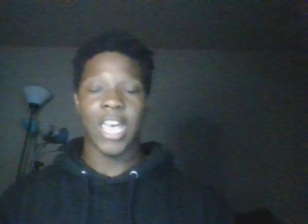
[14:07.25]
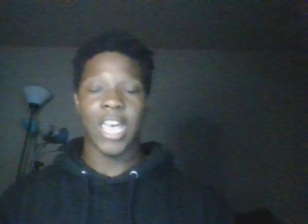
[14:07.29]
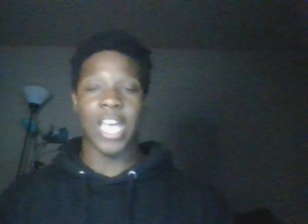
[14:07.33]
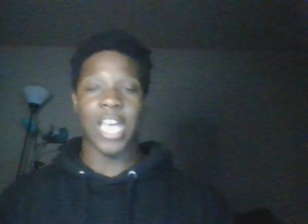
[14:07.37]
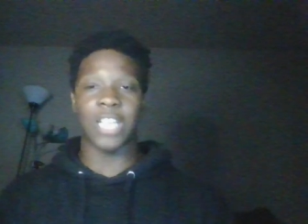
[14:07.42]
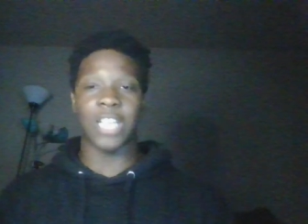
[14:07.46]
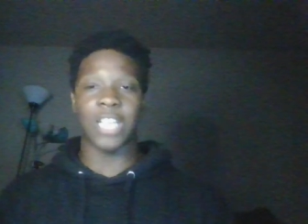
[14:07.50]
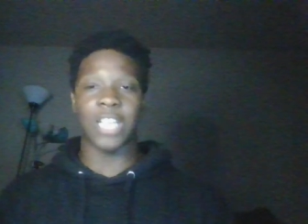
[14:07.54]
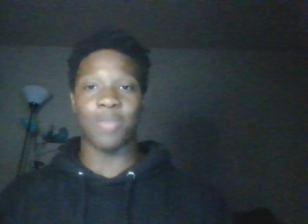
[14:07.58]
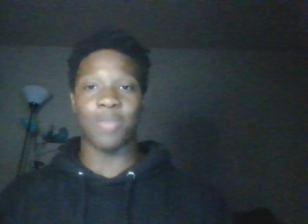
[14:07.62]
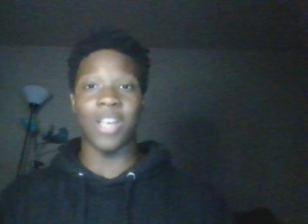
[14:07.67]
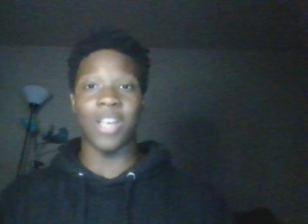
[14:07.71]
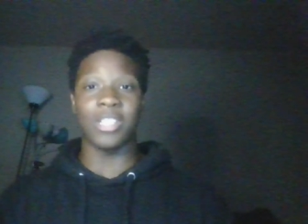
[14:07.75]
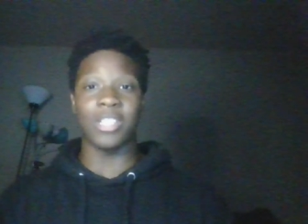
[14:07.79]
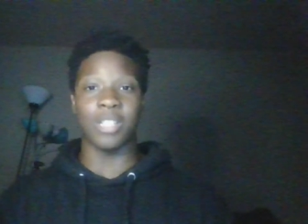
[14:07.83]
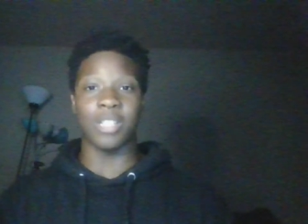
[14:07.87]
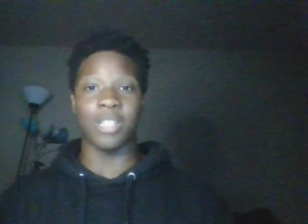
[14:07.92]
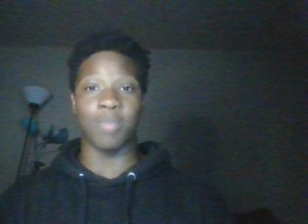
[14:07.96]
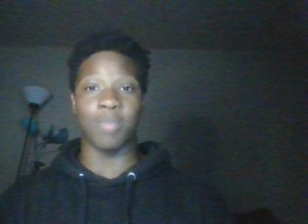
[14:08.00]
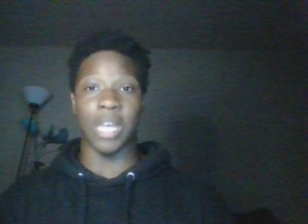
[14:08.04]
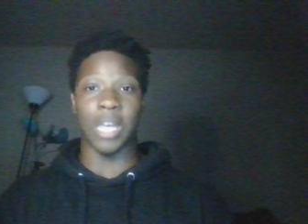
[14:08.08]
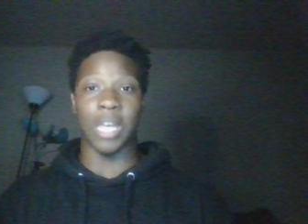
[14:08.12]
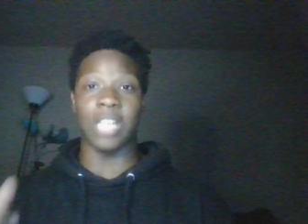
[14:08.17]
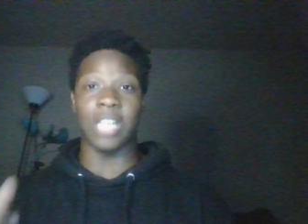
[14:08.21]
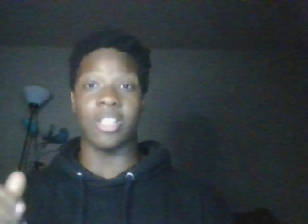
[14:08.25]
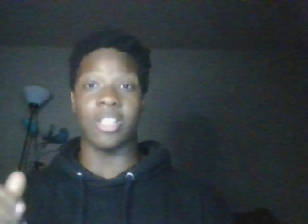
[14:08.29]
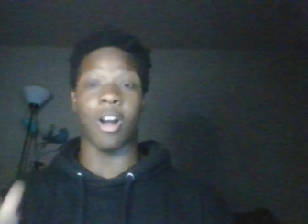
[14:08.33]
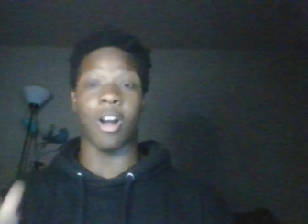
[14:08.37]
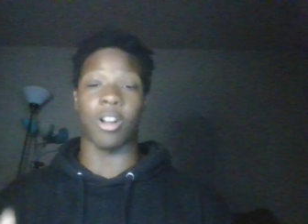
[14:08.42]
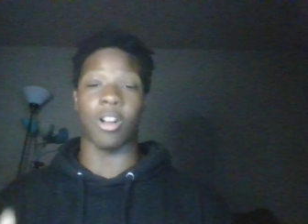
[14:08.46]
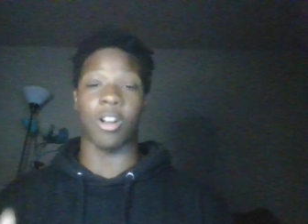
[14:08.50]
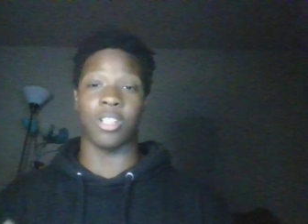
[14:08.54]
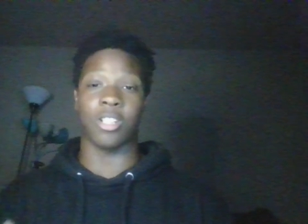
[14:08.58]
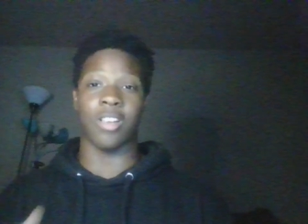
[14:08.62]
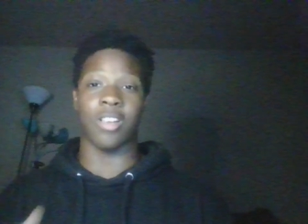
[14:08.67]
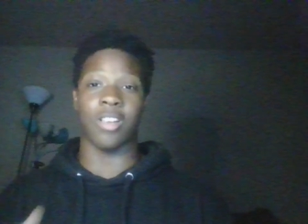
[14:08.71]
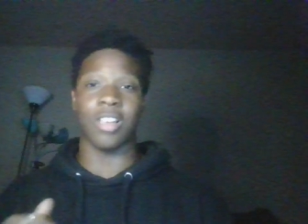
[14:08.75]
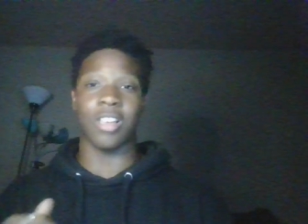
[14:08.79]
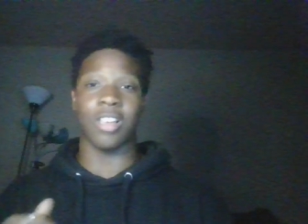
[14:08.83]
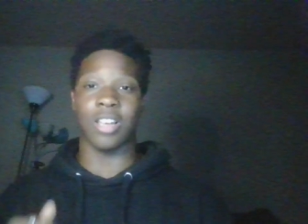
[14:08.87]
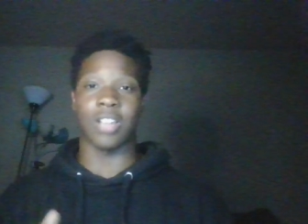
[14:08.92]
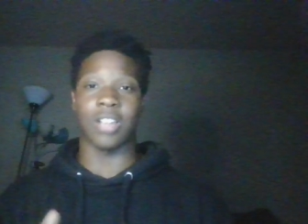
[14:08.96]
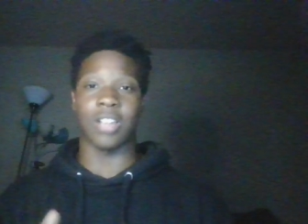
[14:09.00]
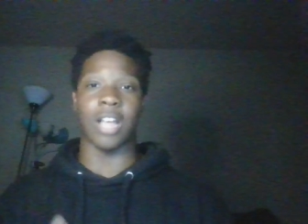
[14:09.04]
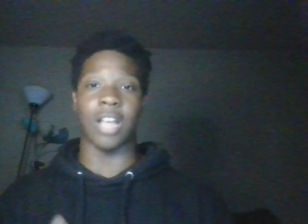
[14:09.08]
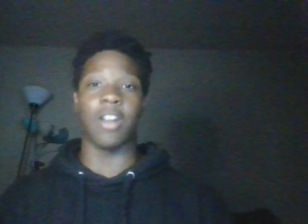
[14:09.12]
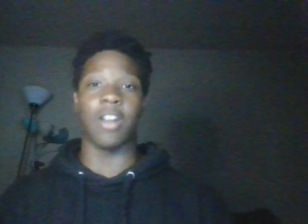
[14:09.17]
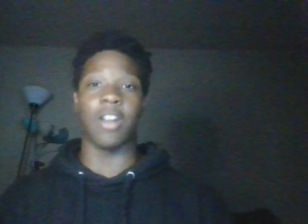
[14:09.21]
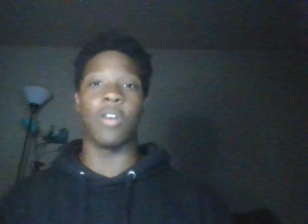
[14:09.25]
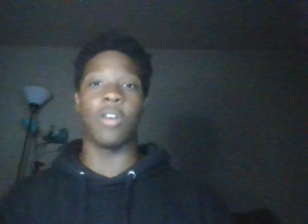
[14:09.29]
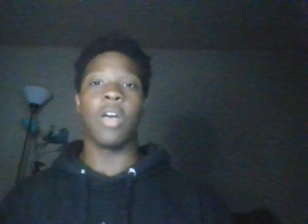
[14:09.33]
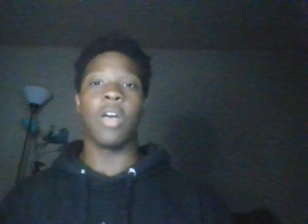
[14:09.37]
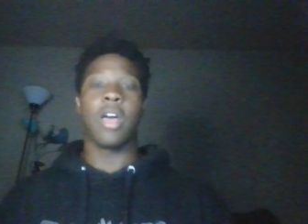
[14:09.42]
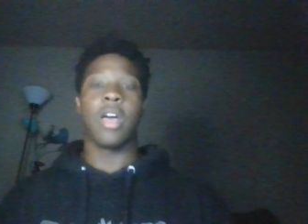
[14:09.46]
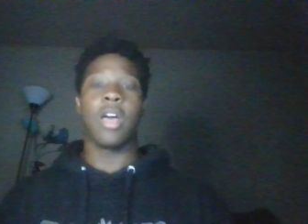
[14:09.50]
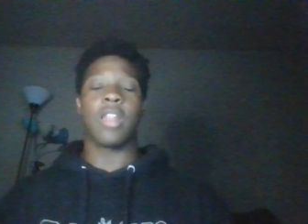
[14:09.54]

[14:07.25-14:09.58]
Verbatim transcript: Especially P stars. Cause I know,